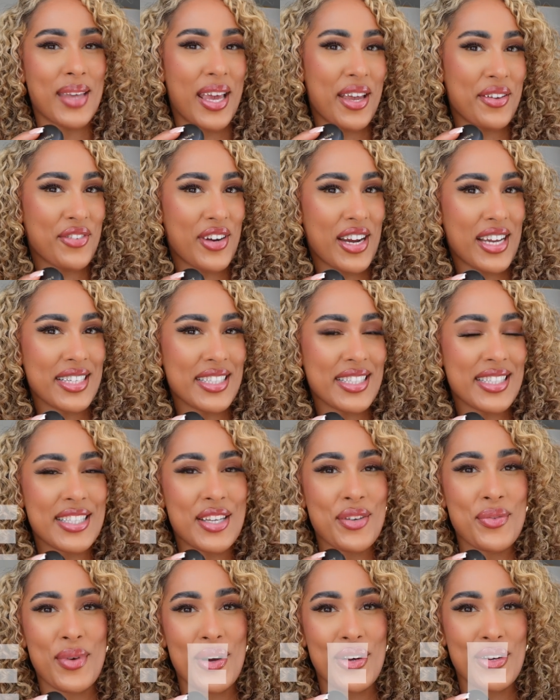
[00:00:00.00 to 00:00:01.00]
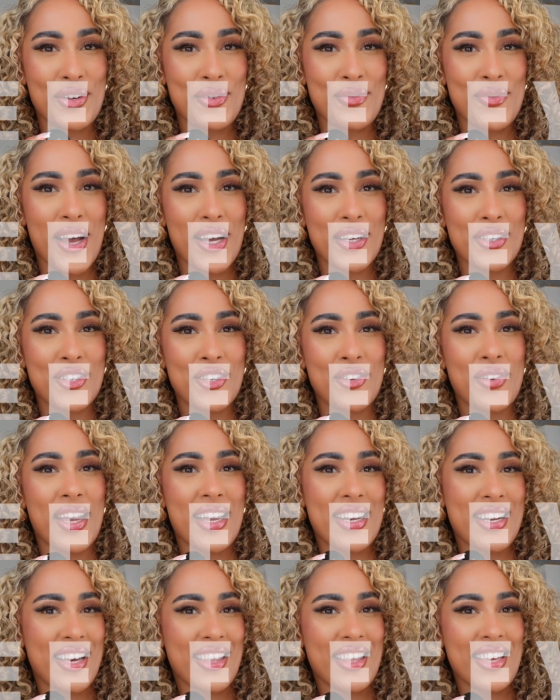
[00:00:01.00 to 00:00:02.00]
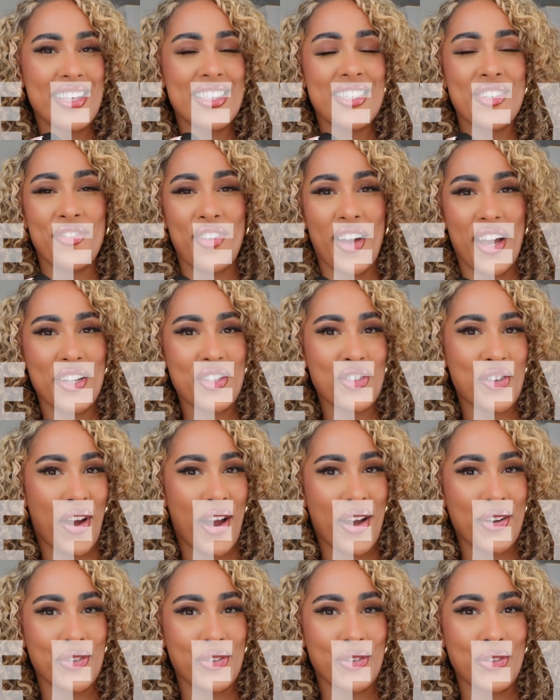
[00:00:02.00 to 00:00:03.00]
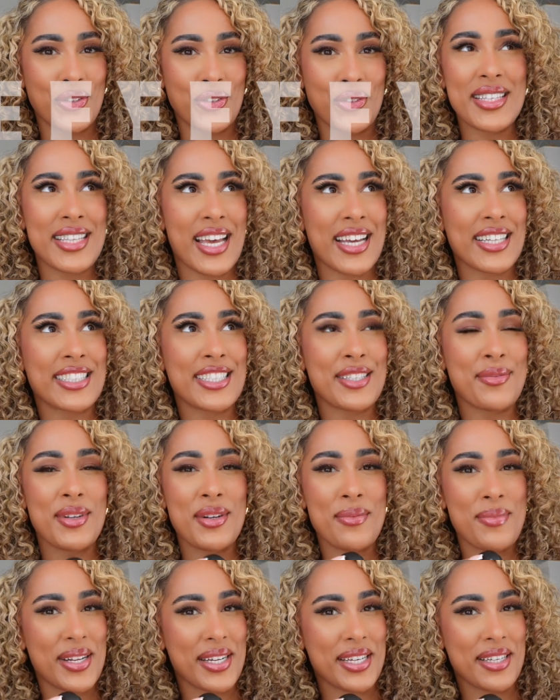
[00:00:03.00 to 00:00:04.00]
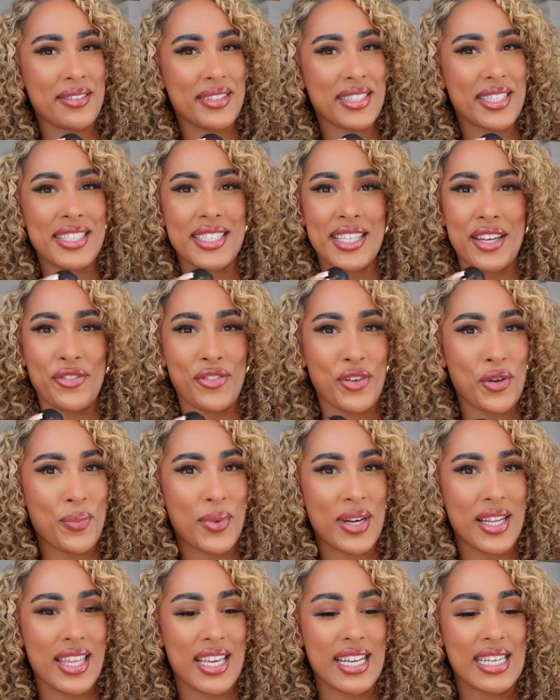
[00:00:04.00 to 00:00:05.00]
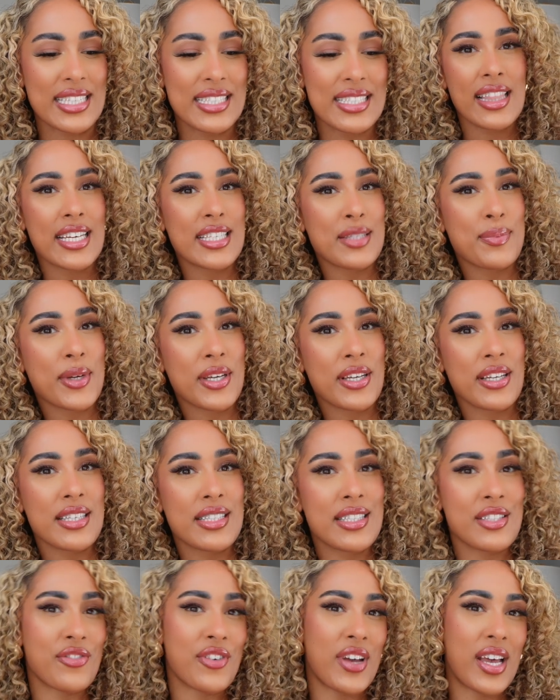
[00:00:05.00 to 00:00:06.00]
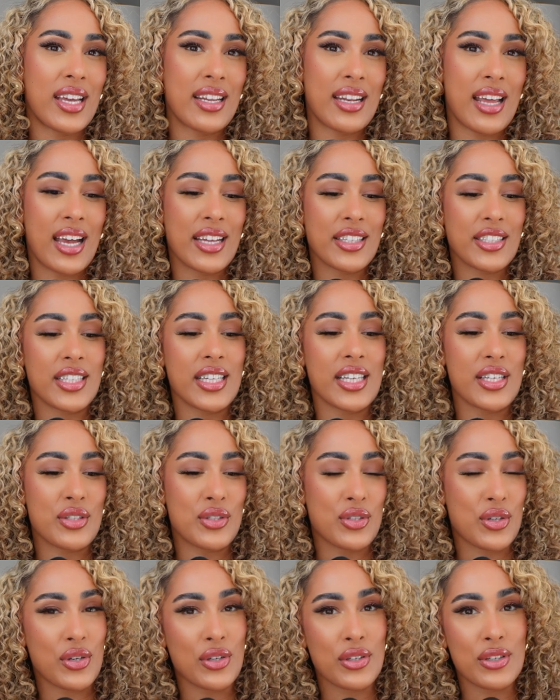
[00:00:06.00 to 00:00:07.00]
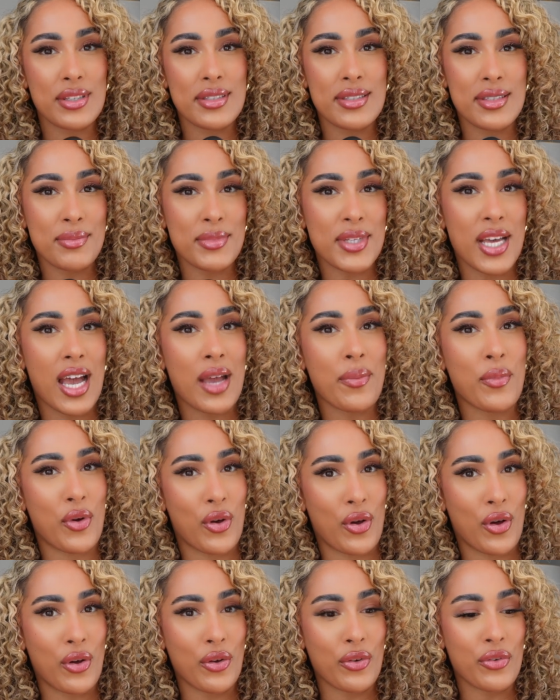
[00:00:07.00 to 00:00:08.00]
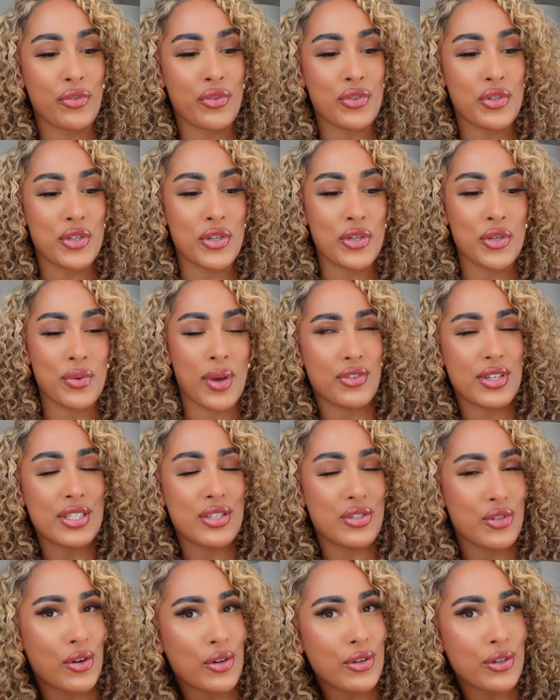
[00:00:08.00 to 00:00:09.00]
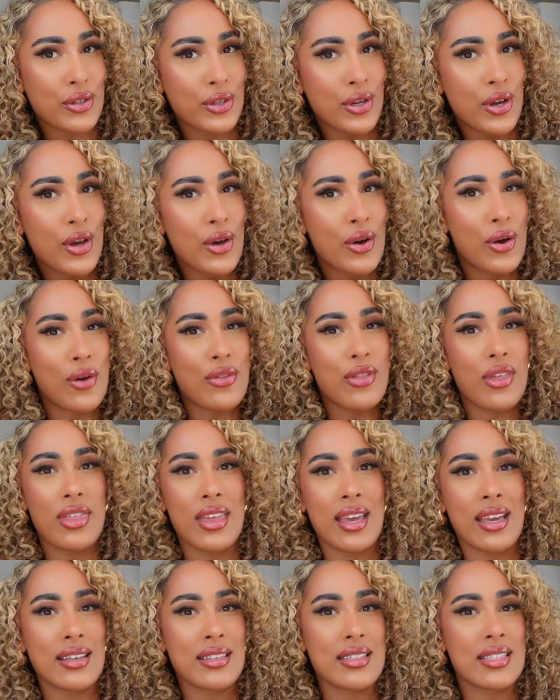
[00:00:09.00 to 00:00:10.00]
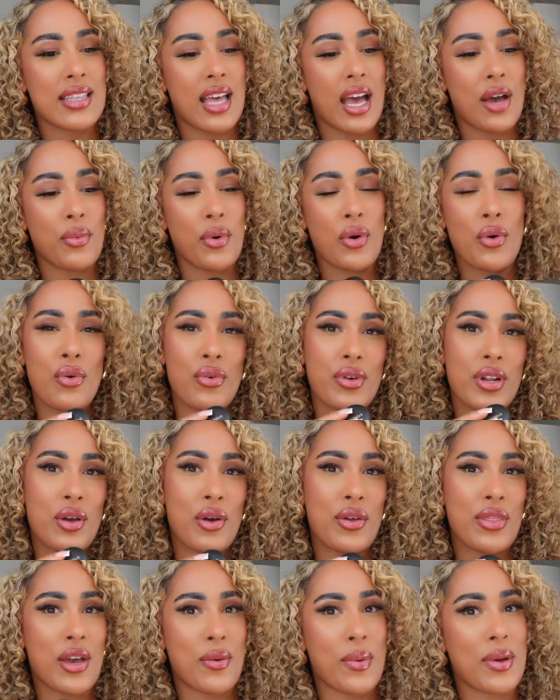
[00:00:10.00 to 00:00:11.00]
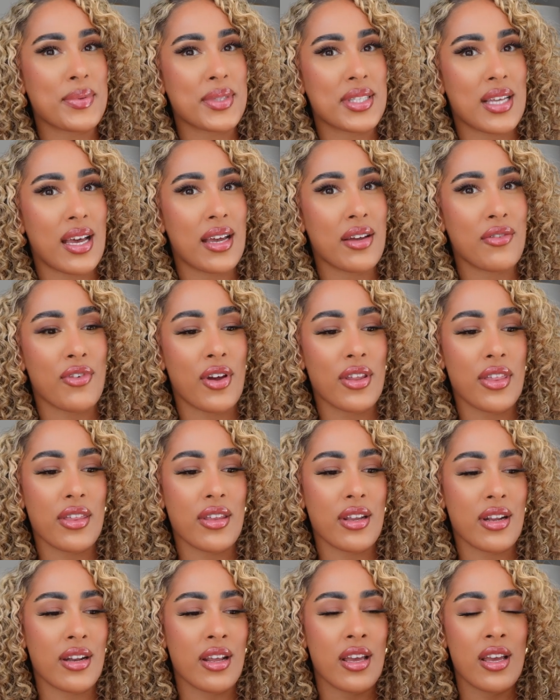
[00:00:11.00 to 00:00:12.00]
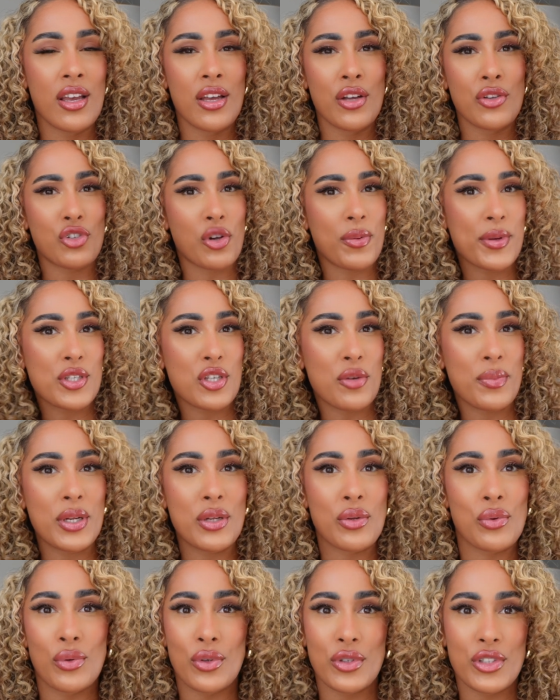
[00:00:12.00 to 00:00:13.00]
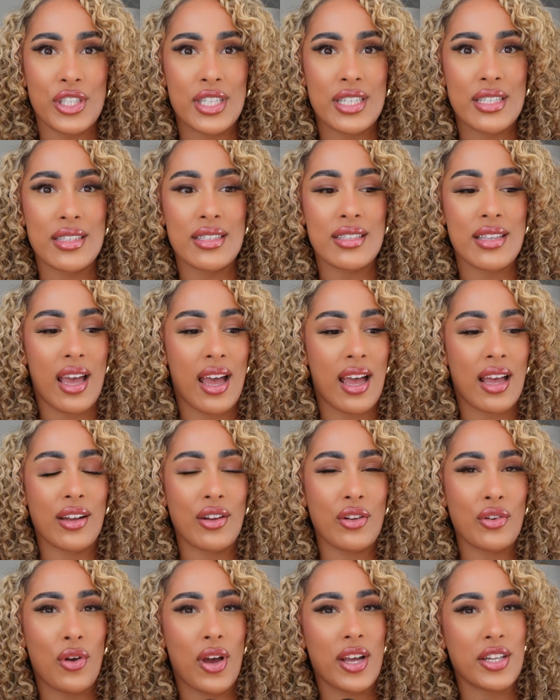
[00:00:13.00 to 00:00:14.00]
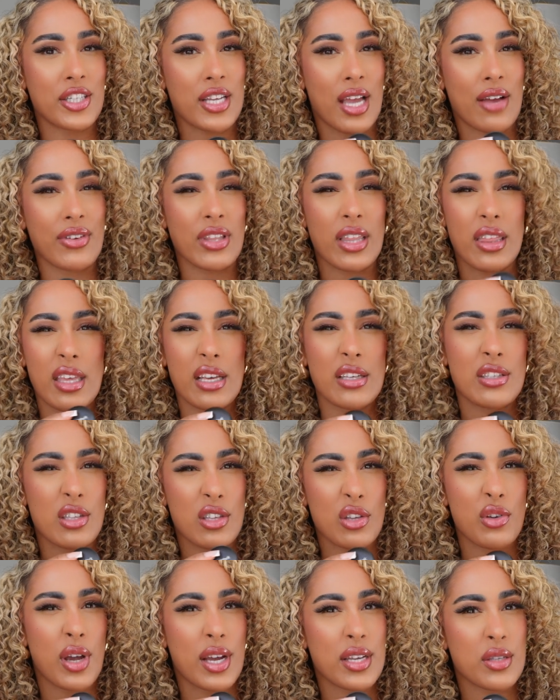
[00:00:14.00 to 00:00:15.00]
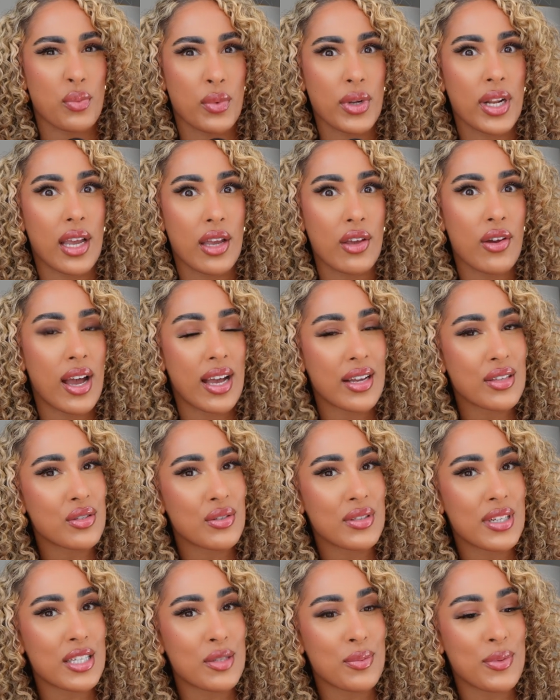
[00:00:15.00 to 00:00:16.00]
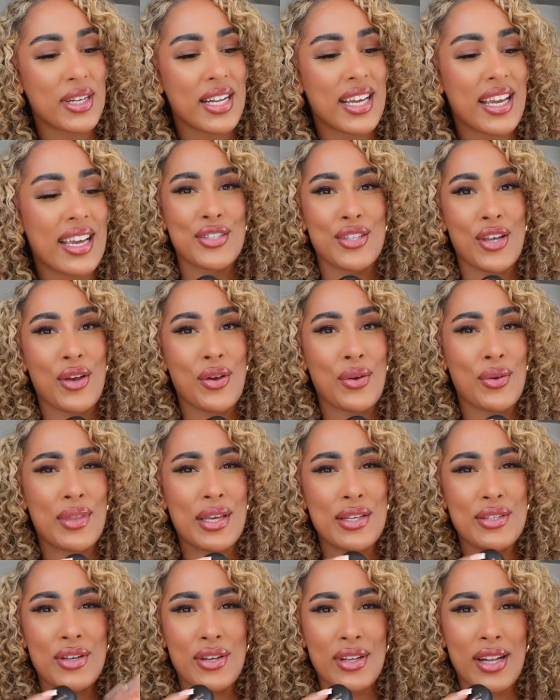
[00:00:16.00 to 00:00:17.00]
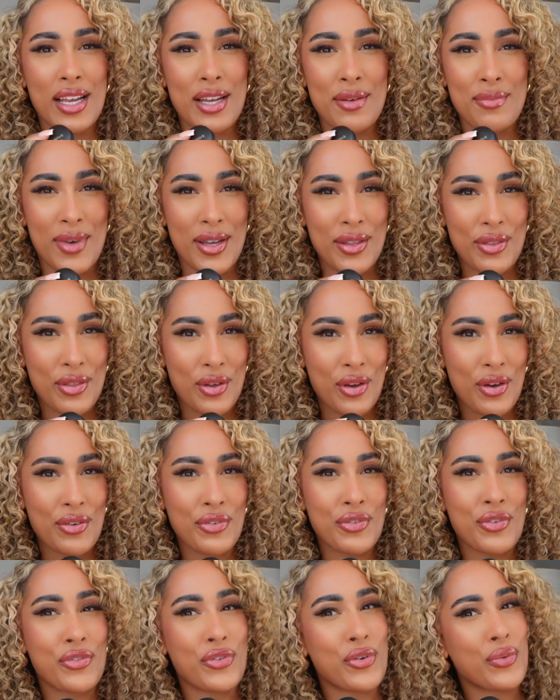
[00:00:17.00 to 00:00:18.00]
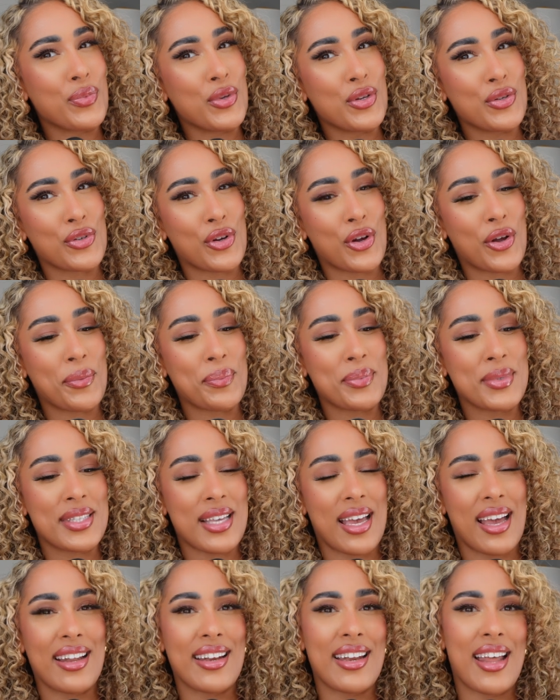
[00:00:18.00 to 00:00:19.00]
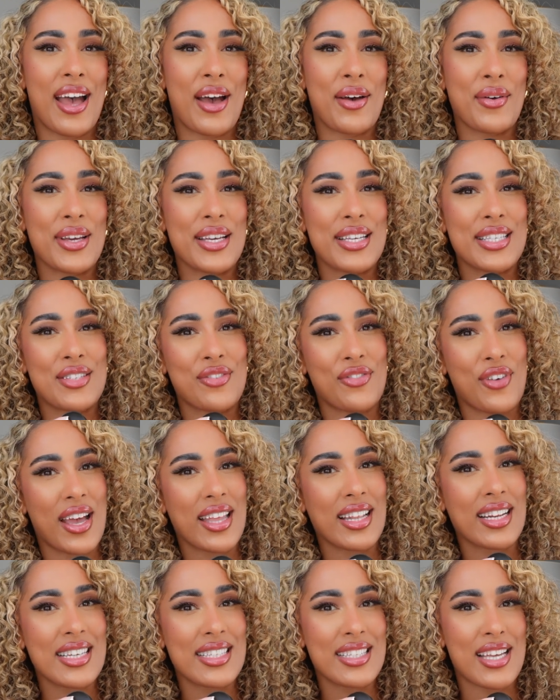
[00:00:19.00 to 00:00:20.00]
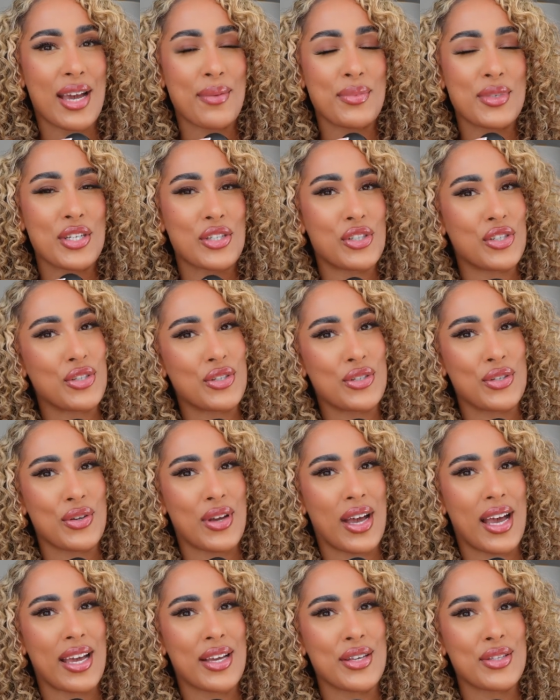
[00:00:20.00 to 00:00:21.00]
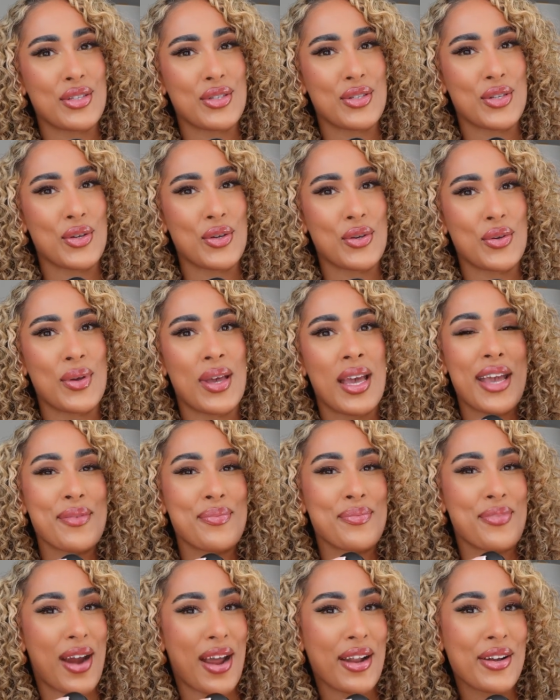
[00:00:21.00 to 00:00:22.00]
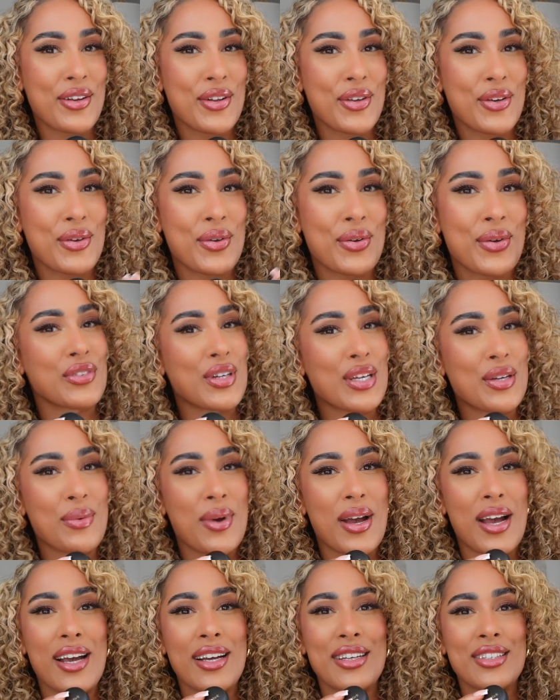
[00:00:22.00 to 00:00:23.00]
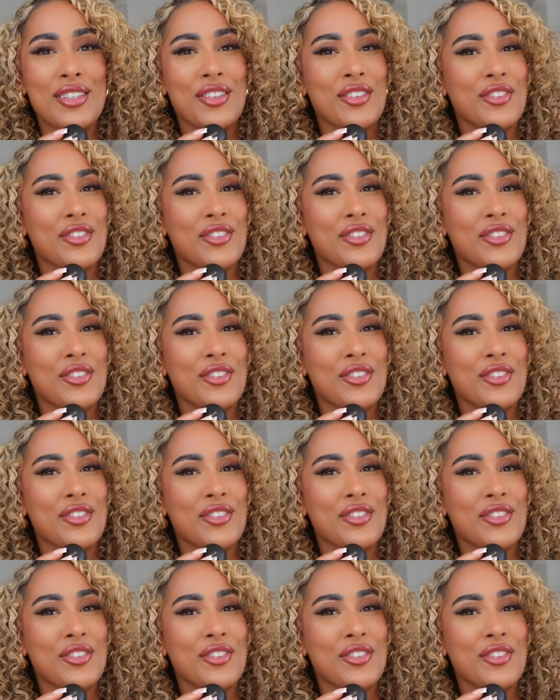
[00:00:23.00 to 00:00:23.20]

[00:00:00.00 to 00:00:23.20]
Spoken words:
Hey friends, and welcome back to another DFYNE try on haul. It's actually been a minute since I filmed one of these, and that is because DFYNE actually took some time off to restock on the things that were already on their website rather than dropping so many new launches and not actually having the things that you guys want to get your hands on desperately. So they took like a month off from new drops, and now it is finally time to introduce you guys to a brand new, reworked,